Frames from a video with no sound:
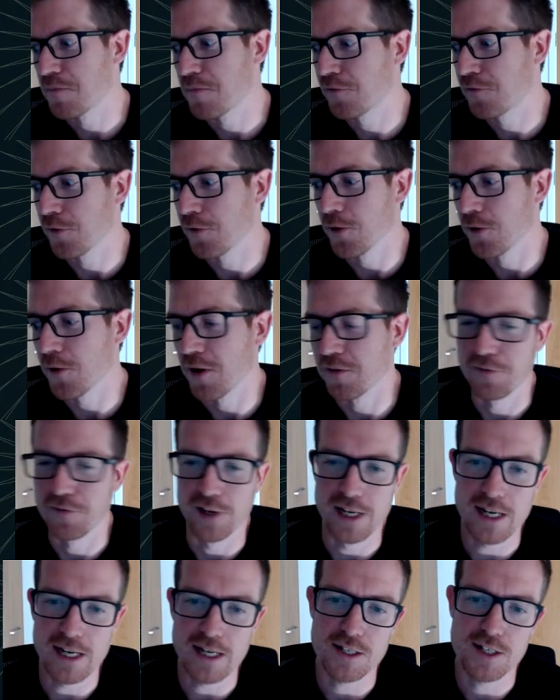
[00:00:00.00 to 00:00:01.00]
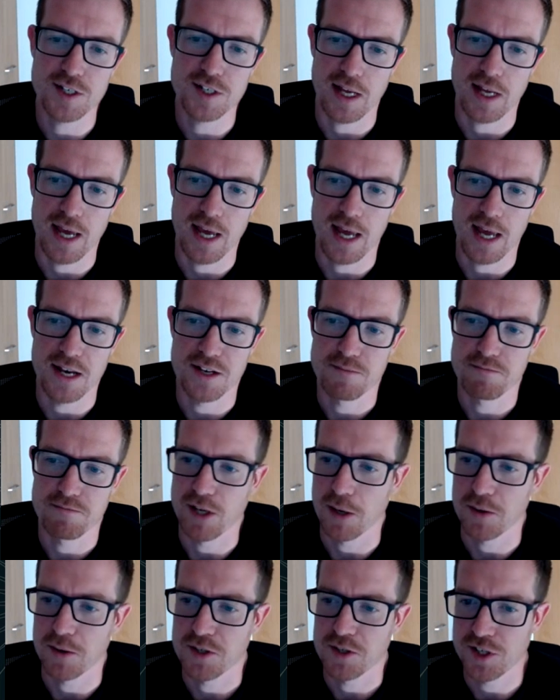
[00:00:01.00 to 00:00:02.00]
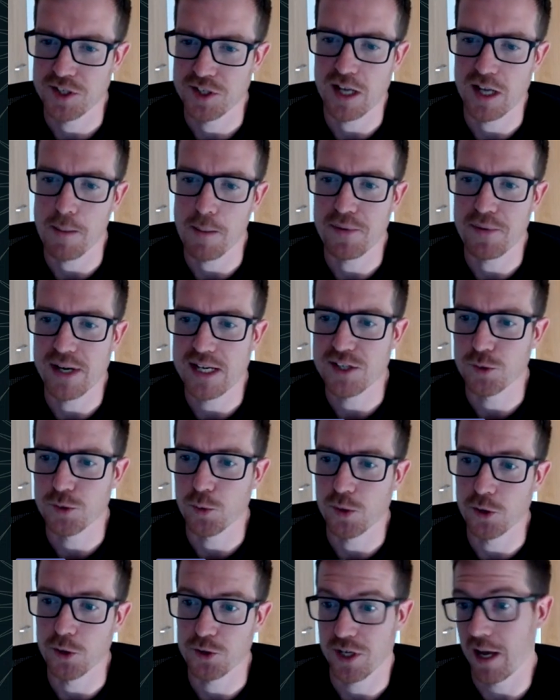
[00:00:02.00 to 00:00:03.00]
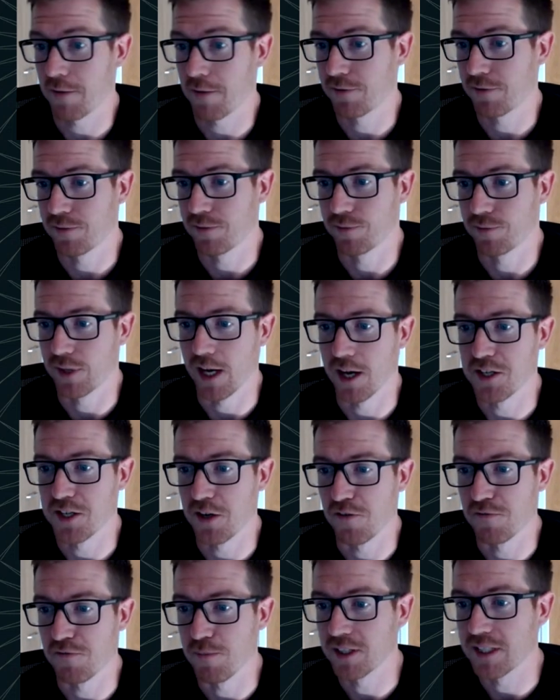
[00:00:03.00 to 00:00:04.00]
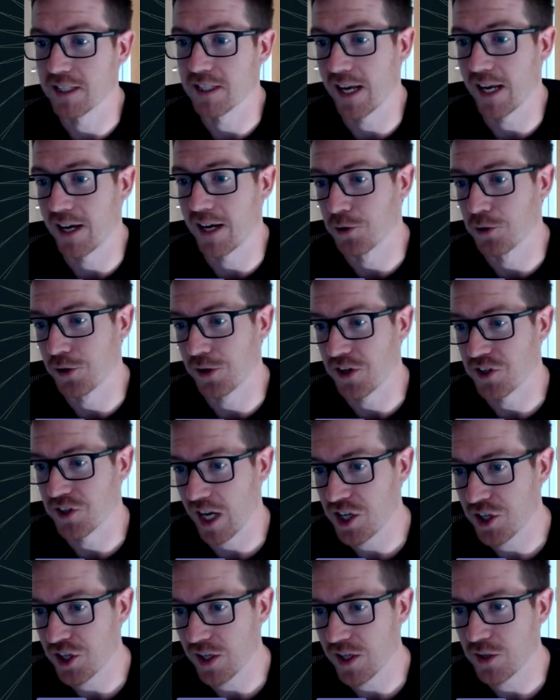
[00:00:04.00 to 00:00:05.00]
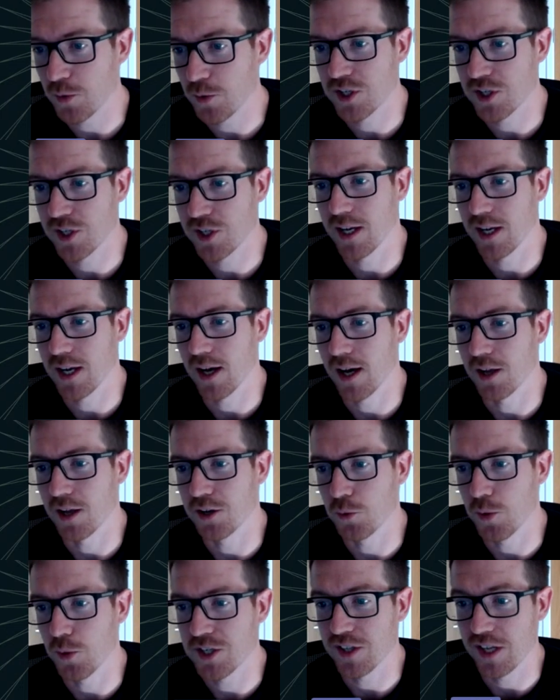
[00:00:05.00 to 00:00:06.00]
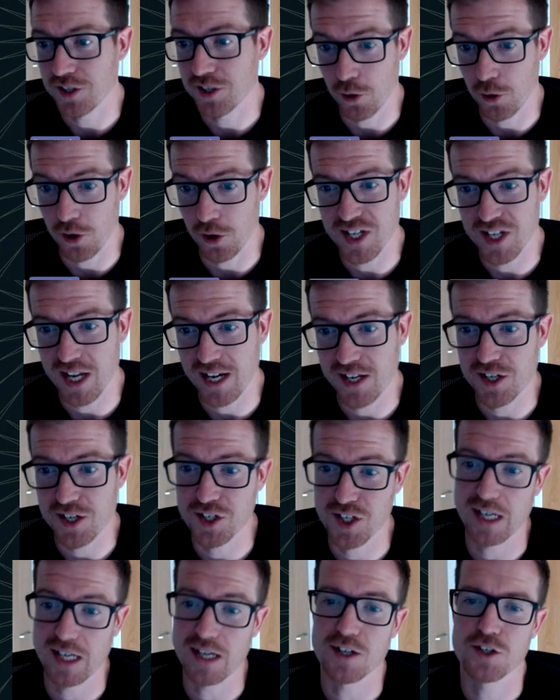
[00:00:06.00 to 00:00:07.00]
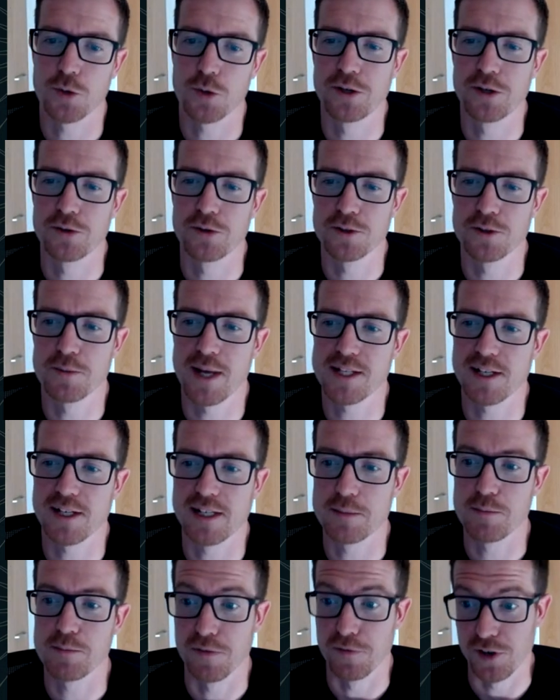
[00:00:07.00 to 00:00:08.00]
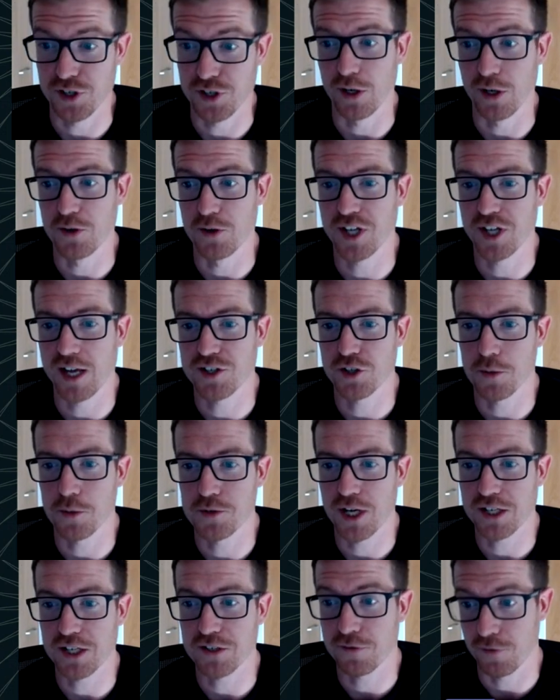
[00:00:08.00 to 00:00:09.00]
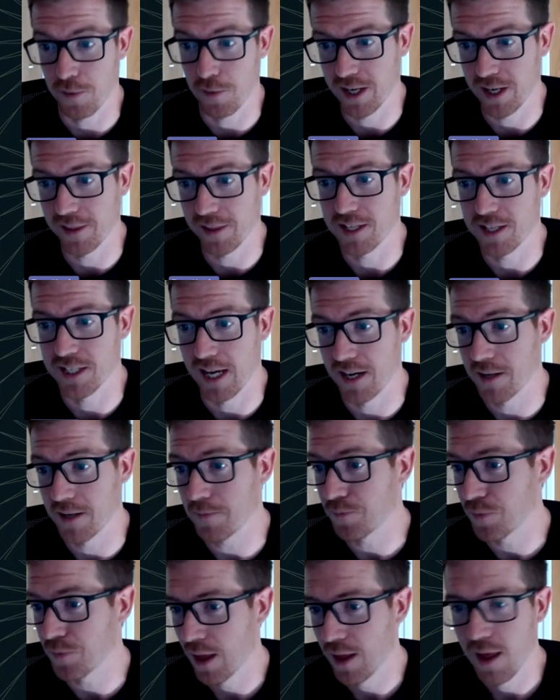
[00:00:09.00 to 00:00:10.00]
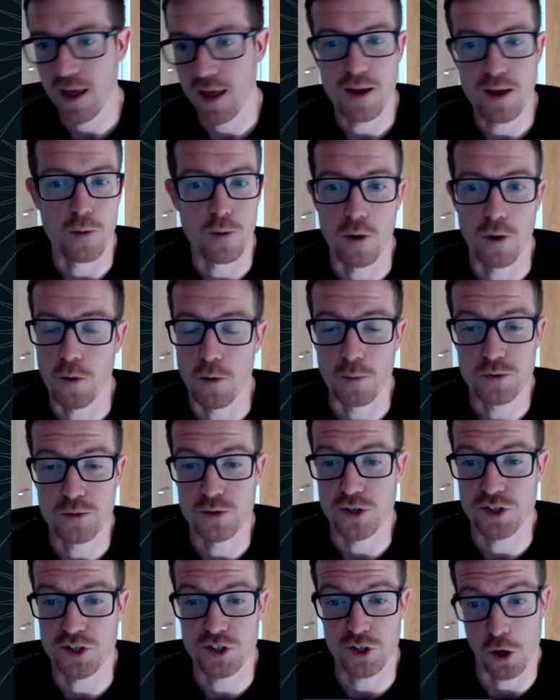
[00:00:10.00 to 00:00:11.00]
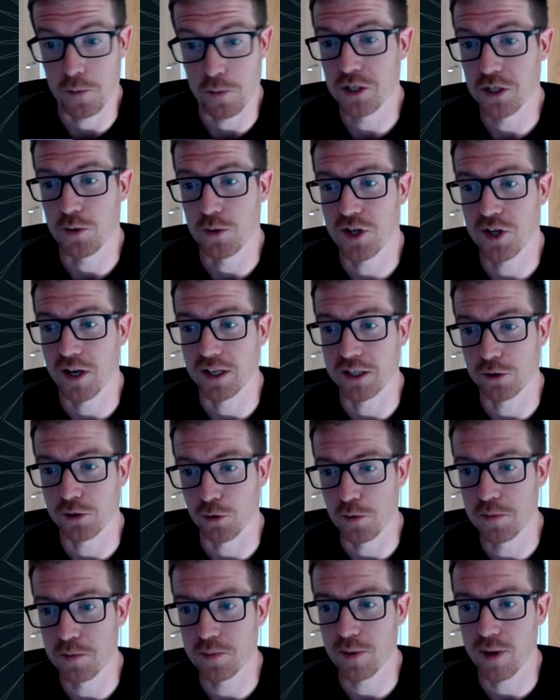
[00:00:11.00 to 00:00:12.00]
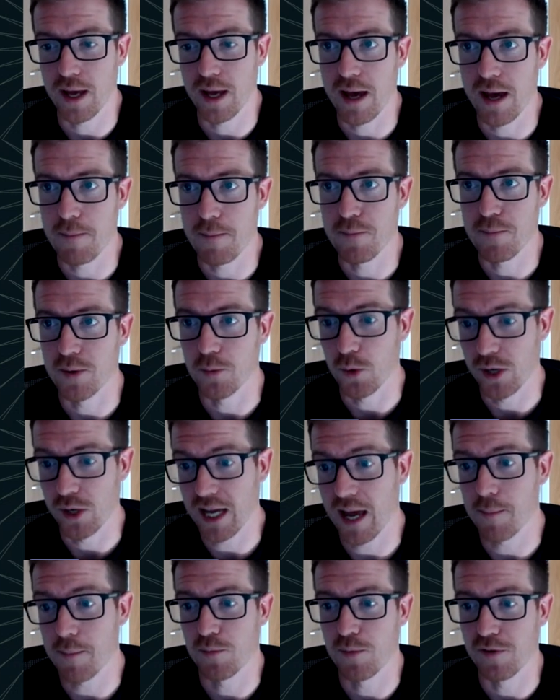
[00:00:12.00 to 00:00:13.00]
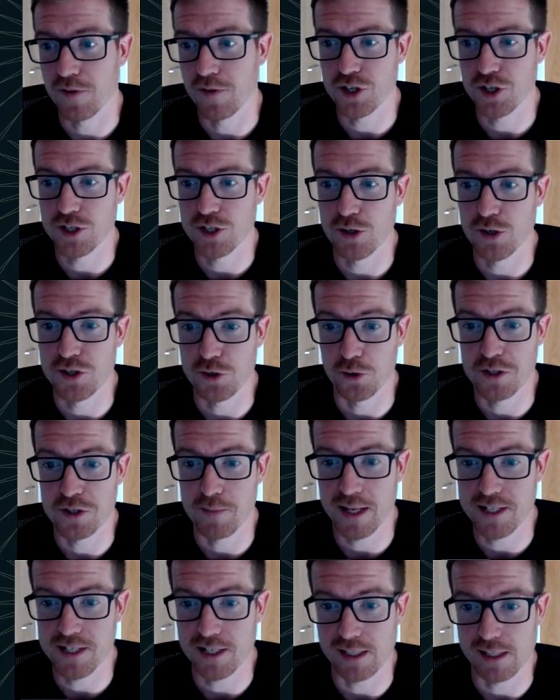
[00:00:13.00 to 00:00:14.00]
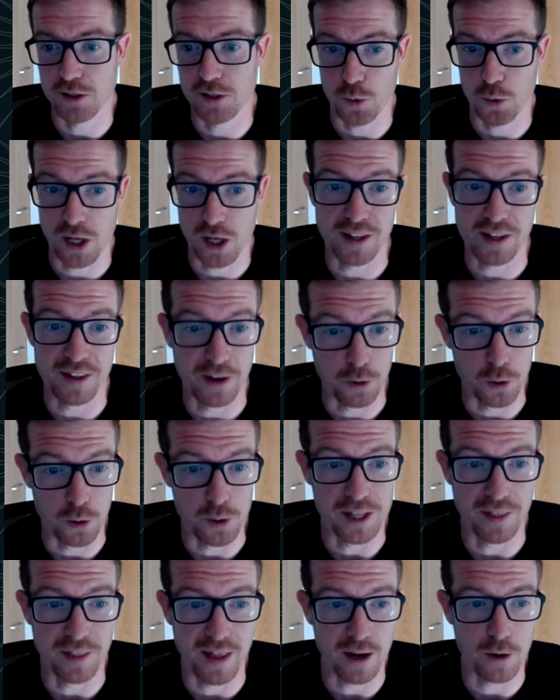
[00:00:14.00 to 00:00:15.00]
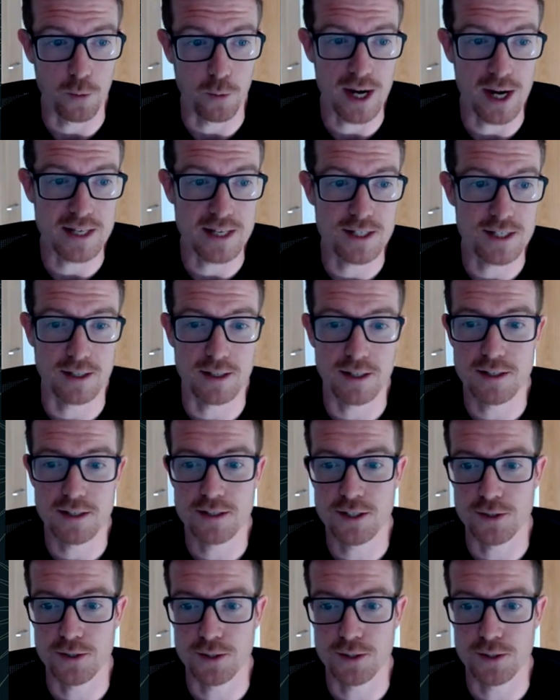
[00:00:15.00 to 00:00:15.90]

For affiliates and sister companies, we also have the idea of multi-tenant organizations, under which there's cross-tenant sync, so we can automatically provision those guest objects from another tenant or just scope it to a certain group. But we can provision users automatically as well, and they're already there ready to